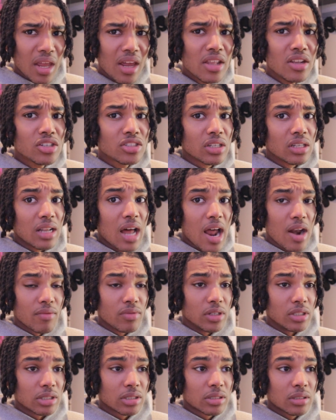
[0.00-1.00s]
And there's a lot
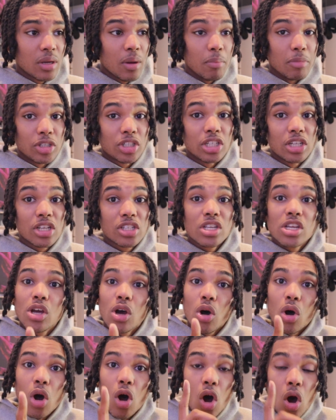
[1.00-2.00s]
of us, but she does
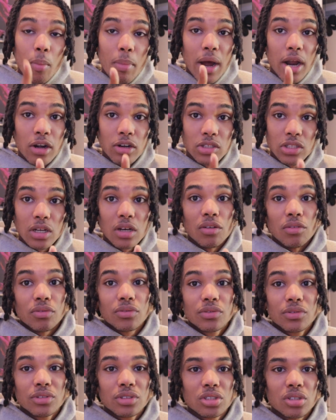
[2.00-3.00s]
it all by
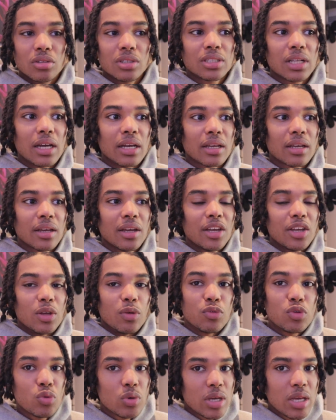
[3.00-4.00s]
herself. So it's like,
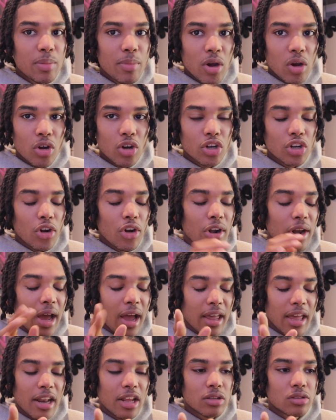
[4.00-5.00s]
if you email her, you're
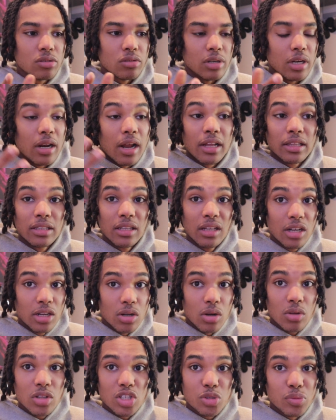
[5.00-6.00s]
not getting to her. And I
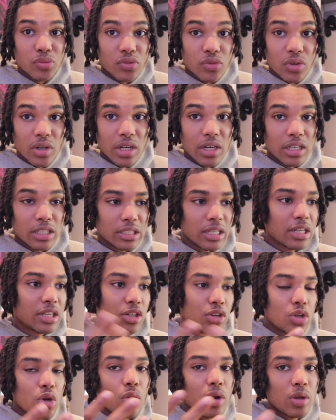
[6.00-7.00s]
didn't know this beforehand because I
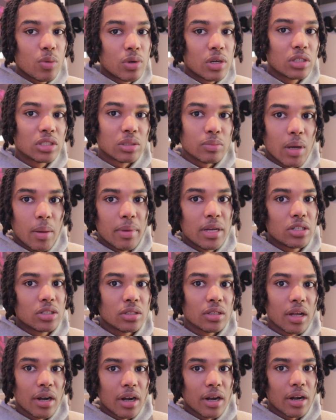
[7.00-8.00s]
didn't know anyone else in my major.